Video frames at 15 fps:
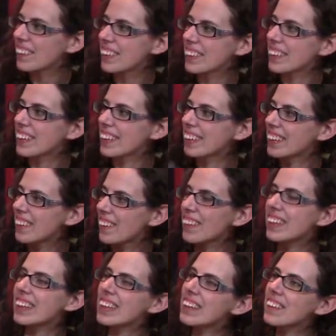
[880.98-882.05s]
good,
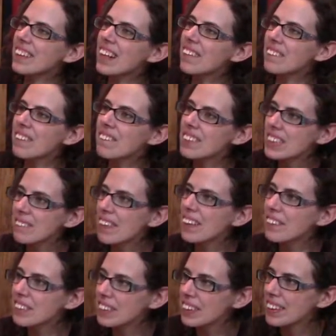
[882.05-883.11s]
or neither of them
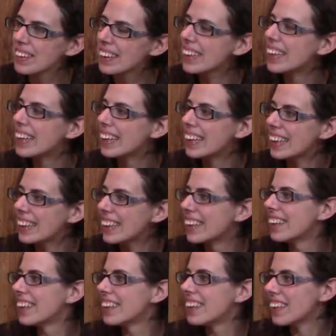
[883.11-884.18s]
smelled good.
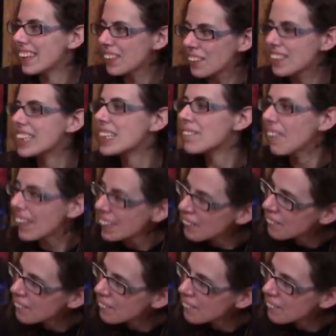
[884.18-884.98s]
He could smell him.